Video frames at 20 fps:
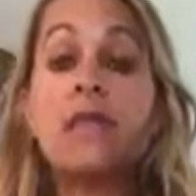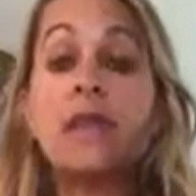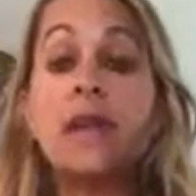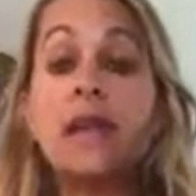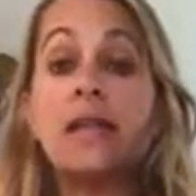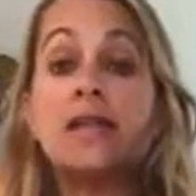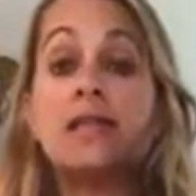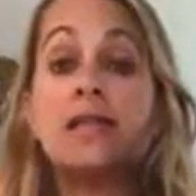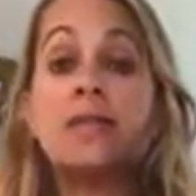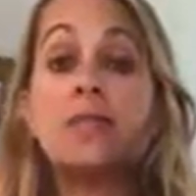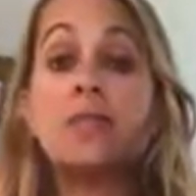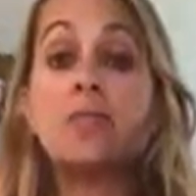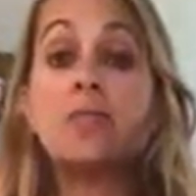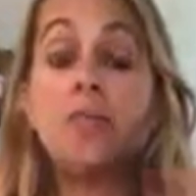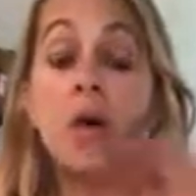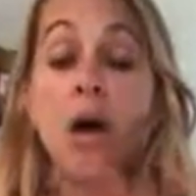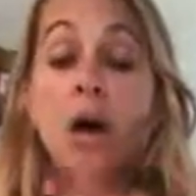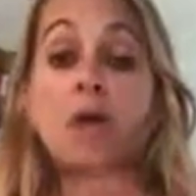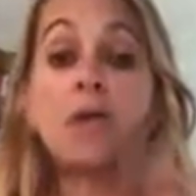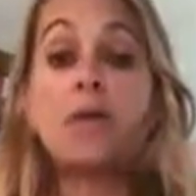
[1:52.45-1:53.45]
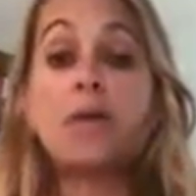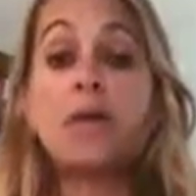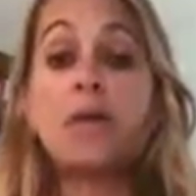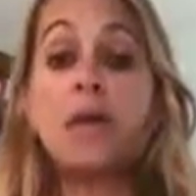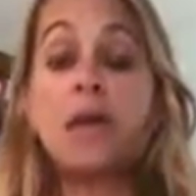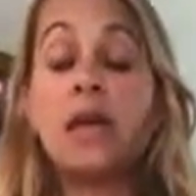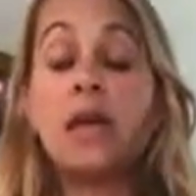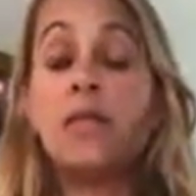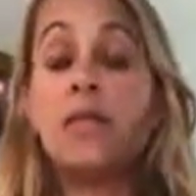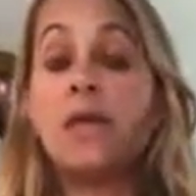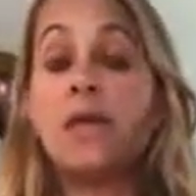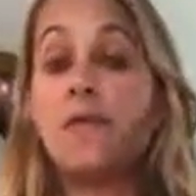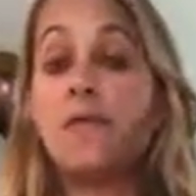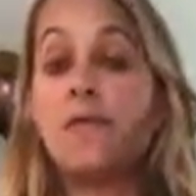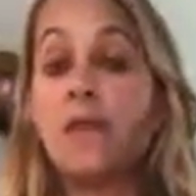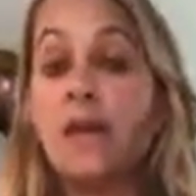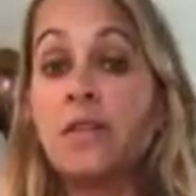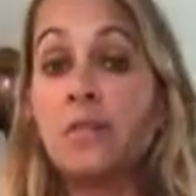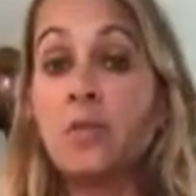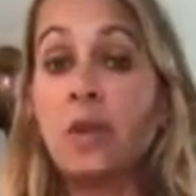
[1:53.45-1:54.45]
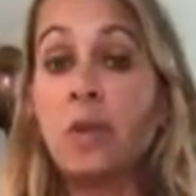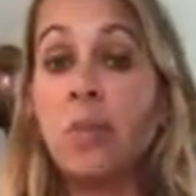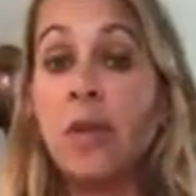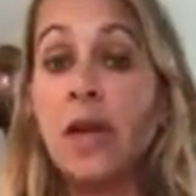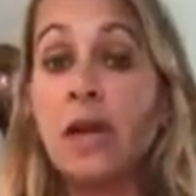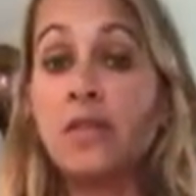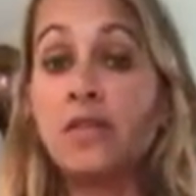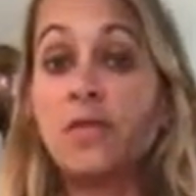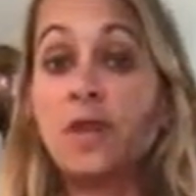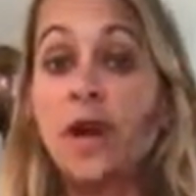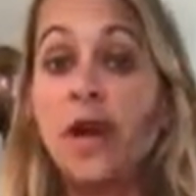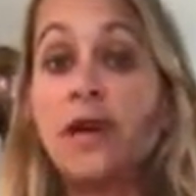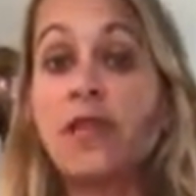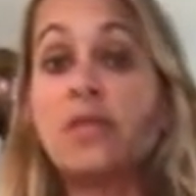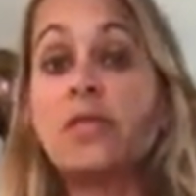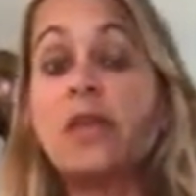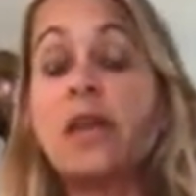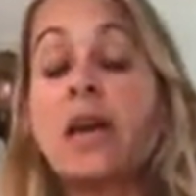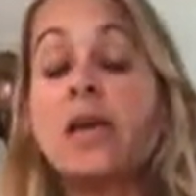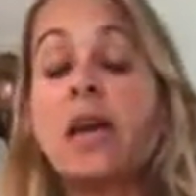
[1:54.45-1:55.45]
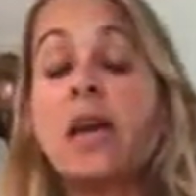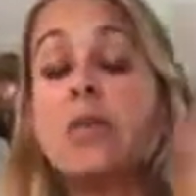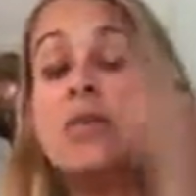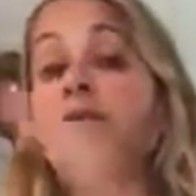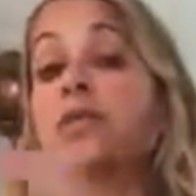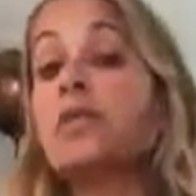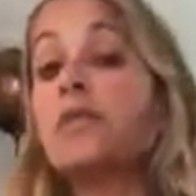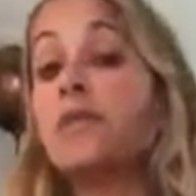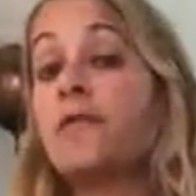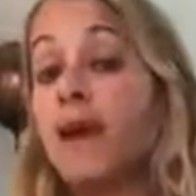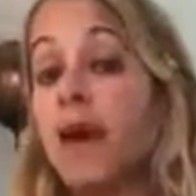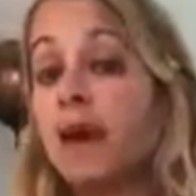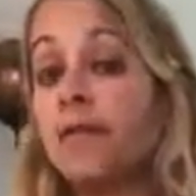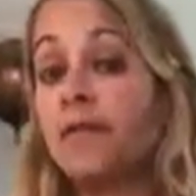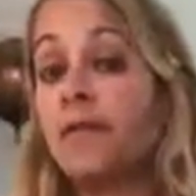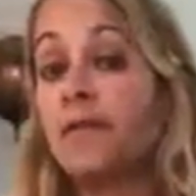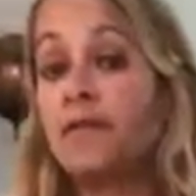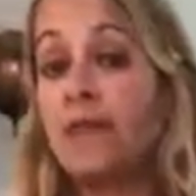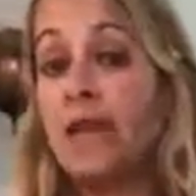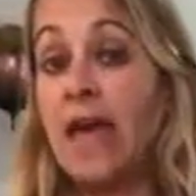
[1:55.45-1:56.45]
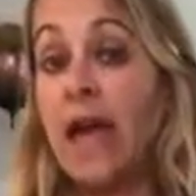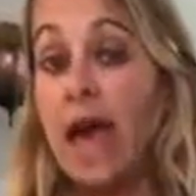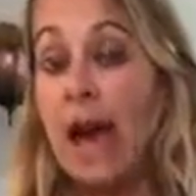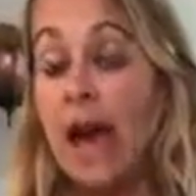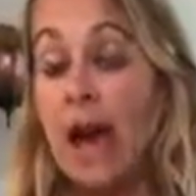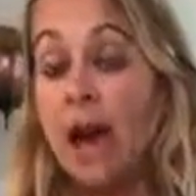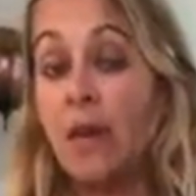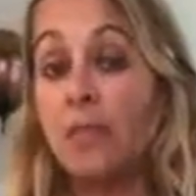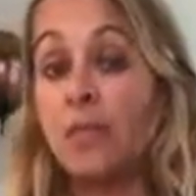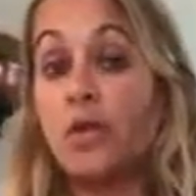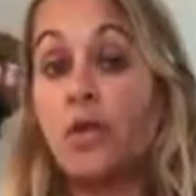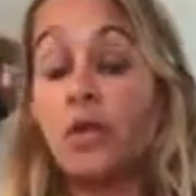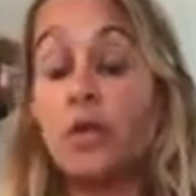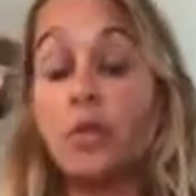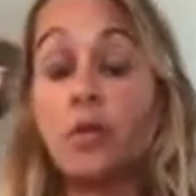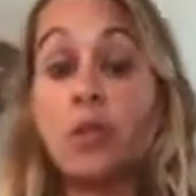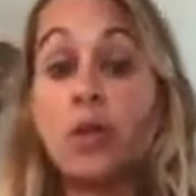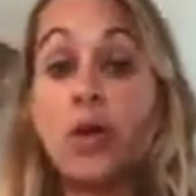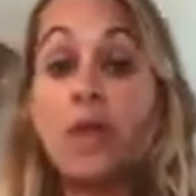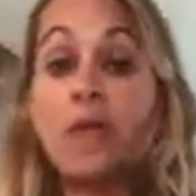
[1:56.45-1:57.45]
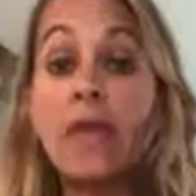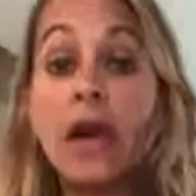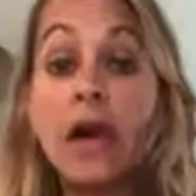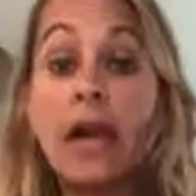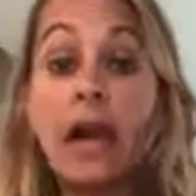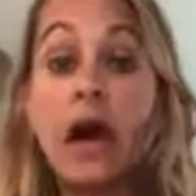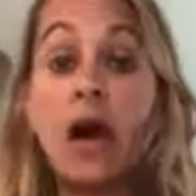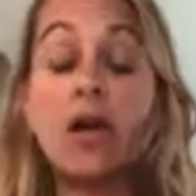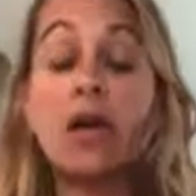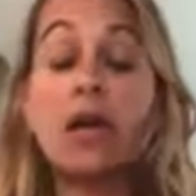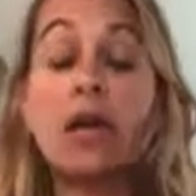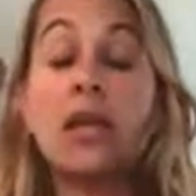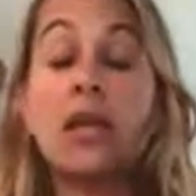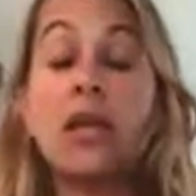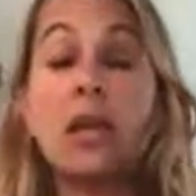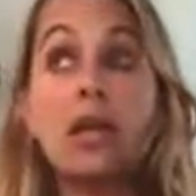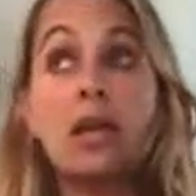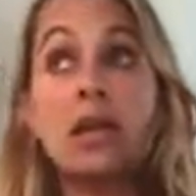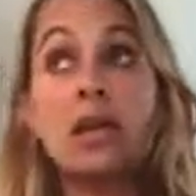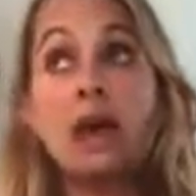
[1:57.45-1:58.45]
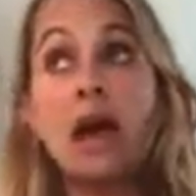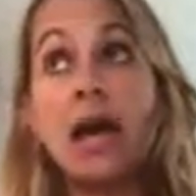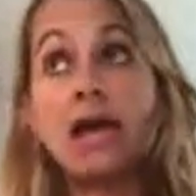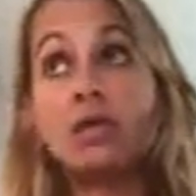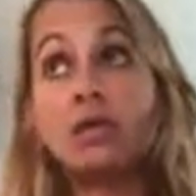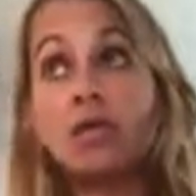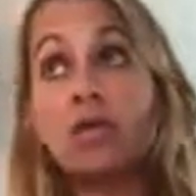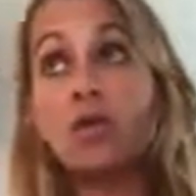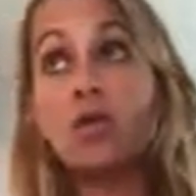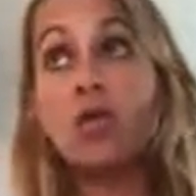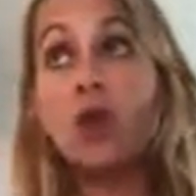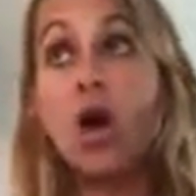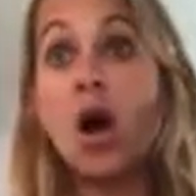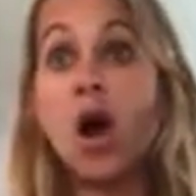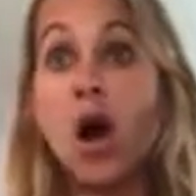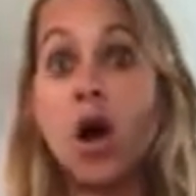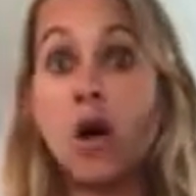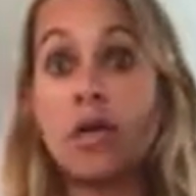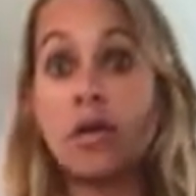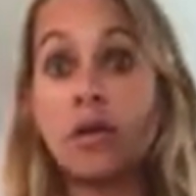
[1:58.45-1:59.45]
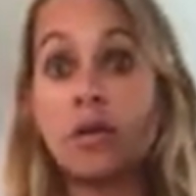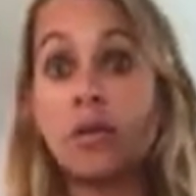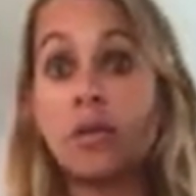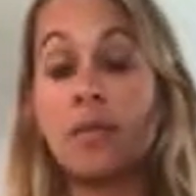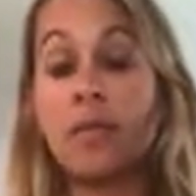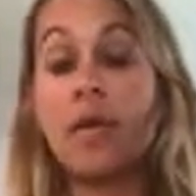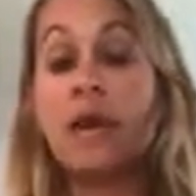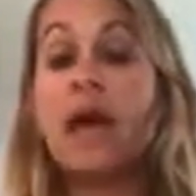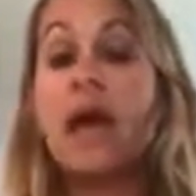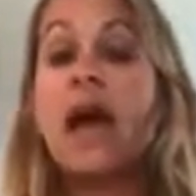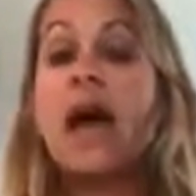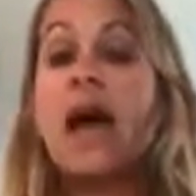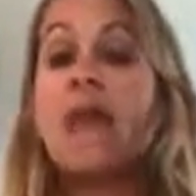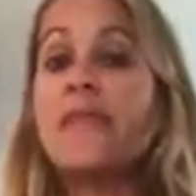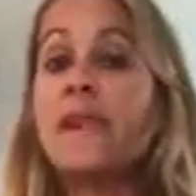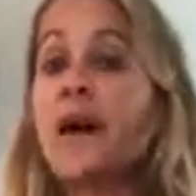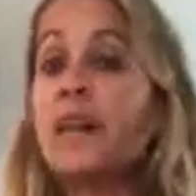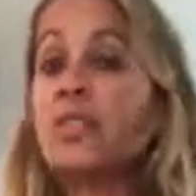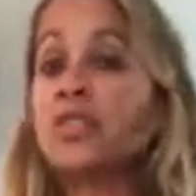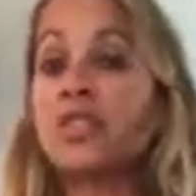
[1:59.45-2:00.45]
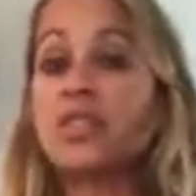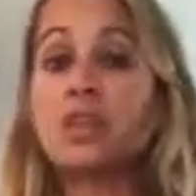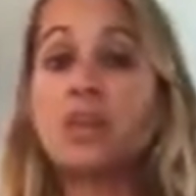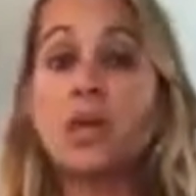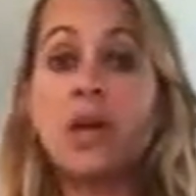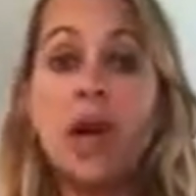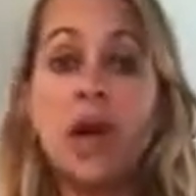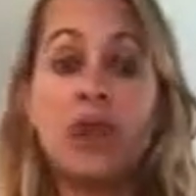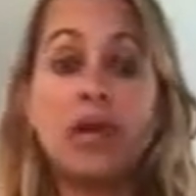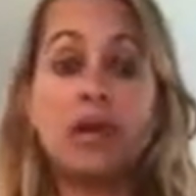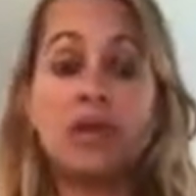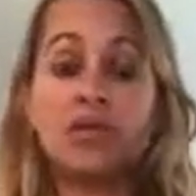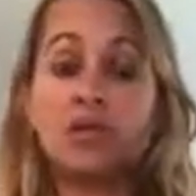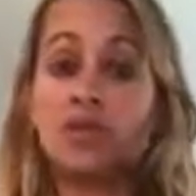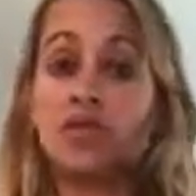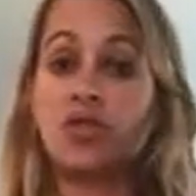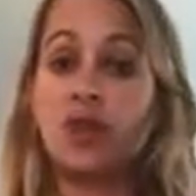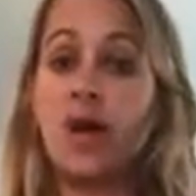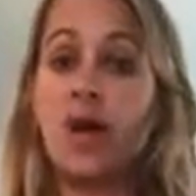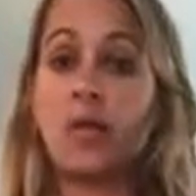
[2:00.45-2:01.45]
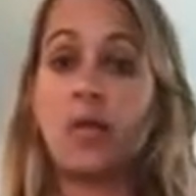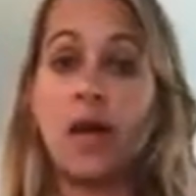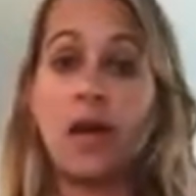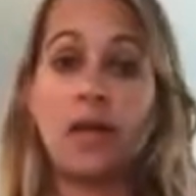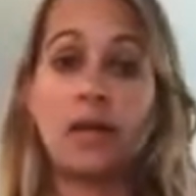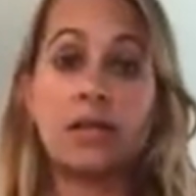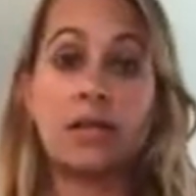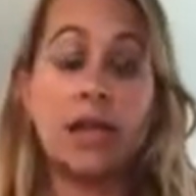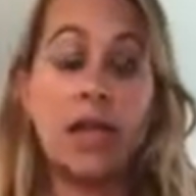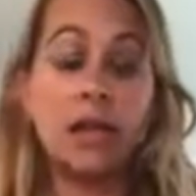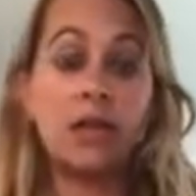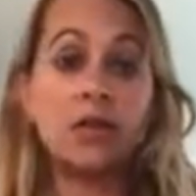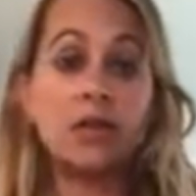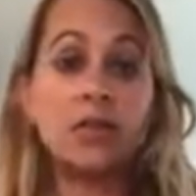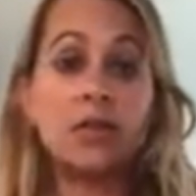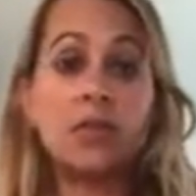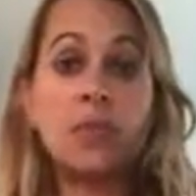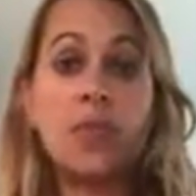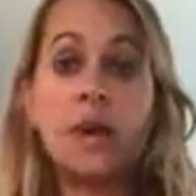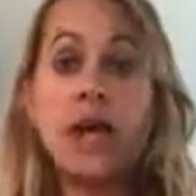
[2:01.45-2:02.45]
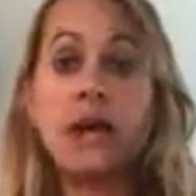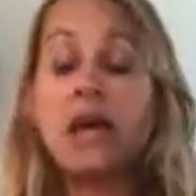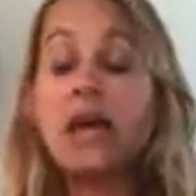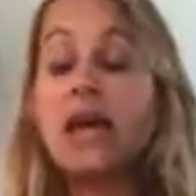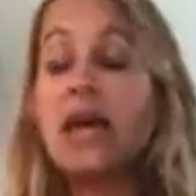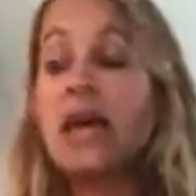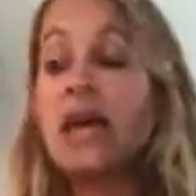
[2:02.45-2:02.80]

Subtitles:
that's both in the Facebook page files and also the files of the app. You can print that out and it has a little column, and that's just what I use to track my containers. But